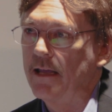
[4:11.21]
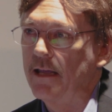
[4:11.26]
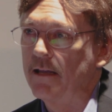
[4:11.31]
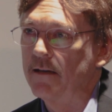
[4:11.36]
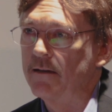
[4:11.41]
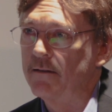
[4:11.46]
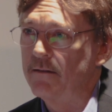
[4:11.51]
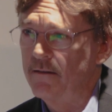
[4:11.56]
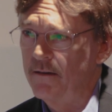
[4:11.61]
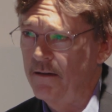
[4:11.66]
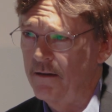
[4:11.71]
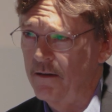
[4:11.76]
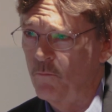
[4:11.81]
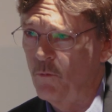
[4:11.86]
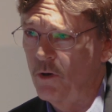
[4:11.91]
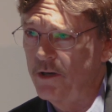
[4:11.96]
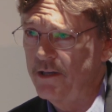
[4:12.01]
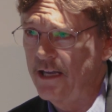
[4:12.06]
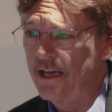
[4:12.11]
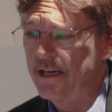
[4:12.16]
In
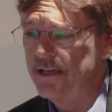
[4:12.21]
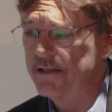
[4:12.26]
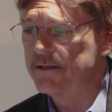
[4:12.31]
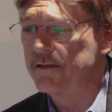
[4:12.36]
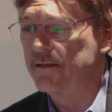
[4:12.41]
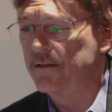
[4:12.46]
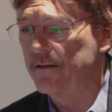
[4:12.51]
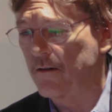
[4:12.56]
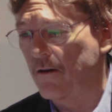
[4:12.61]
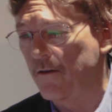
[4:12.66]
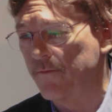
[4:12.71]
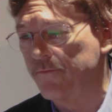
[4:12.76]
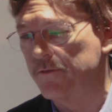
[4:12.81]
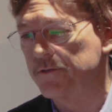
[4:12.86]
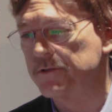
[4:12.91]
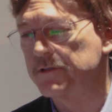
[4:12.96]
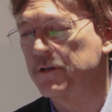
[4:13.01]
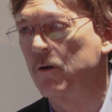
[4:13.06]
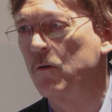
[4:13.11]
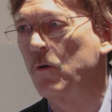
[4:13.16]
one case, our
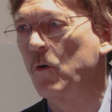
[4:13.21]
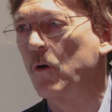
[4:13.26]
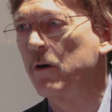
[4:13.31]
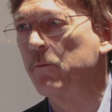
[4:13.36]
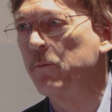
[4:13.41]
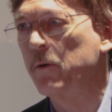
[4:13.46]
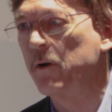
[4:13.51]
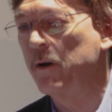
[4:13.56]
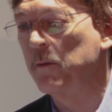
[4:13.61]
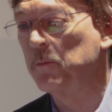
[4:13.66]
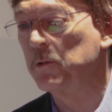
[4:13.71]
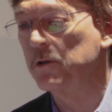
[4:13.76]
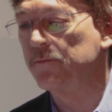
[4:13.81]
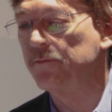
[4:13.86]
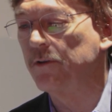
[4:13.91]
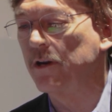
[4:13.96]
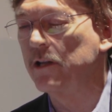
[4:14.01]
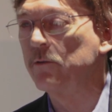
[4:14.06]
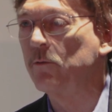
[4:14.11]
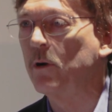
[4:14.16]
first cohort, we were able
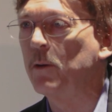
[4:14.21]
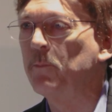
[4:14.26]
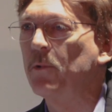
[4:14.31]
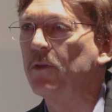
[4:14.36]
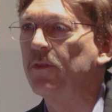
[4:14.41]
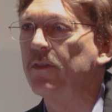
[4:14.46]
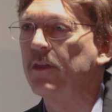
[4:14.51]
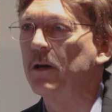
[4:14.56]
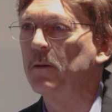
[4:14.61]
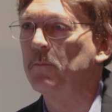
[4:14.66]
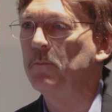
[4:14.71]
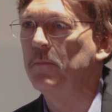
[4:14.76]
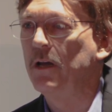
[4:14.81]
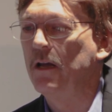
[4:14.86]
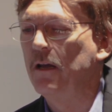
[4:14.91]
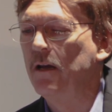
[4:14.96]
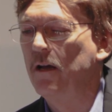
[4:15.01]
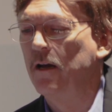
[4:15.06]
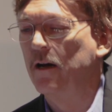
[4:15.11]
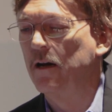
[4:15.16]
to follow up with them
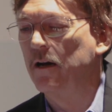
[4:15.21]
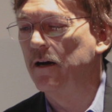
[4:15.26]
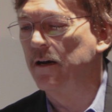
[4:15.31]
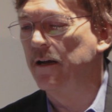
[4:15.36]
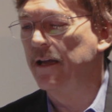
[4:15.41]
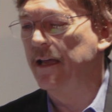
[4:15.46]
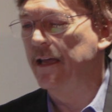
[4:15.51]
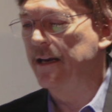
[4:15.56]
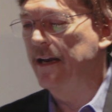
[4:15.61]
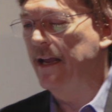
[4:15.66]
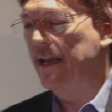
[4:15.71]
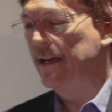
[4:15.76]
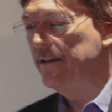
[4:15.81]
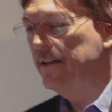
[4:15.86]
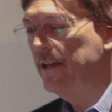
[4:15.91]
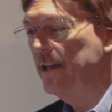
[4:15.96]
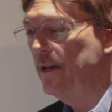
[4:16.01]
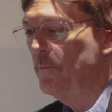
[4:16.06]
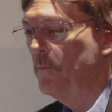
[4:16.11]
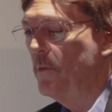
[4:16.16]
at
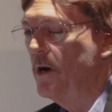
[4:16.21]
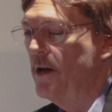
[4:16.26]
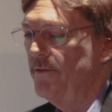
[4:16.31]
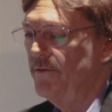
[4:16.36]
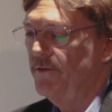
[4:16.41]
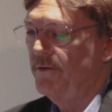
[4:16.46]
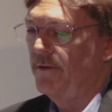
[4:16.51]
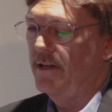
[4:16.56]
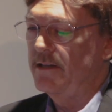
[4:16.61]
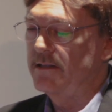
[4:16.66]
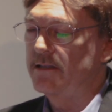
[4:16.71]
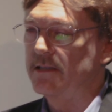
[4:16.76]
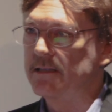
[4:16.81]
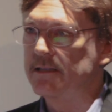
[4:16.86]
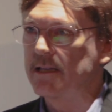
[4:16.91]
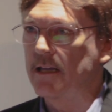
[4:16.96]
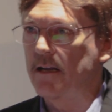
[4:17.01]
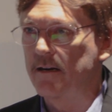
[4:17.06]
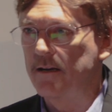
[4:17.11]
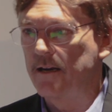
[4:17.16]
18 months, so that's
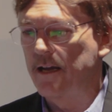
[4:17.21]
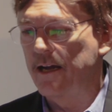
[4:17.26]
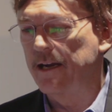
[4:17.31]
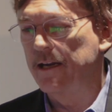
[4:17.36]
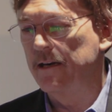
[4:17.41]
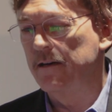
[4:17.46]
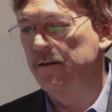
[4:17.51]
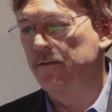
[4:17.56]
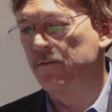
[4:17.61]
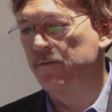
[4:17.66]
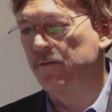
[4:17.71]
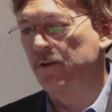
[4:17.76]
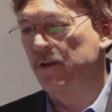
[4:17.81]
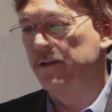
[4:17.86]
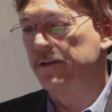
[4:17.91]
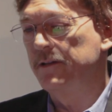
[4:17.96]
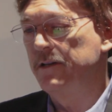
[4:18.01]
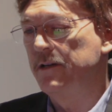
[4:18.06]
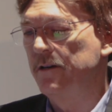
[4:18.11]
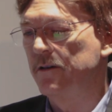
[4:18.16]
6 out of 9 of the
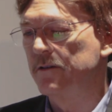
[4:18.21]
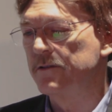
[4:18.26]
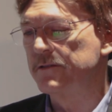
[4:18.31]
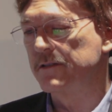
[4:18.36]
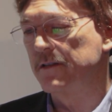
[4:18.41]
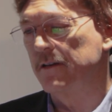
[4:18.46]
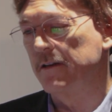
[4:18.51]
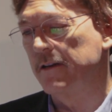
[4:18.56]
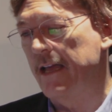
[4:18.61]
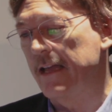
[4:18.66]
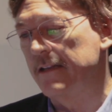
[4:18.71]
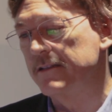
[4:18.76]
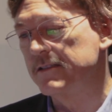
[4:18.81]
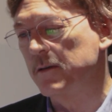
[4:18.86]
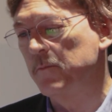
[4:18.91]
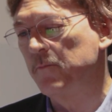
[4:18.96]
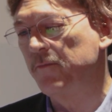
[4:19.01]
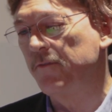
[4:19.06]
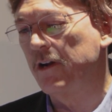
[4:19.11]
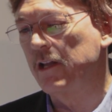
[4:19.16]
volunteers had
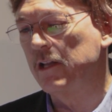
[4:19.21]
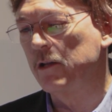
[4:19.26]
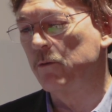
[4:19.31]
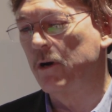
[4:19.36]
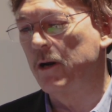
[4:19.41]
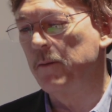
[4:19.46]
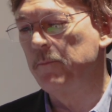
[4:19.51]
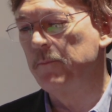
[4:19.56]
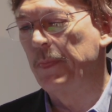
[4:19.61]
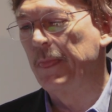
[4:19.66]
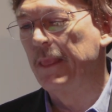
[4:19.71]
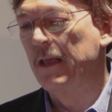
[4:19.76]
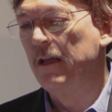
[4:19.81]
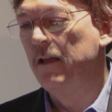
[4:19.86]
some follow-up.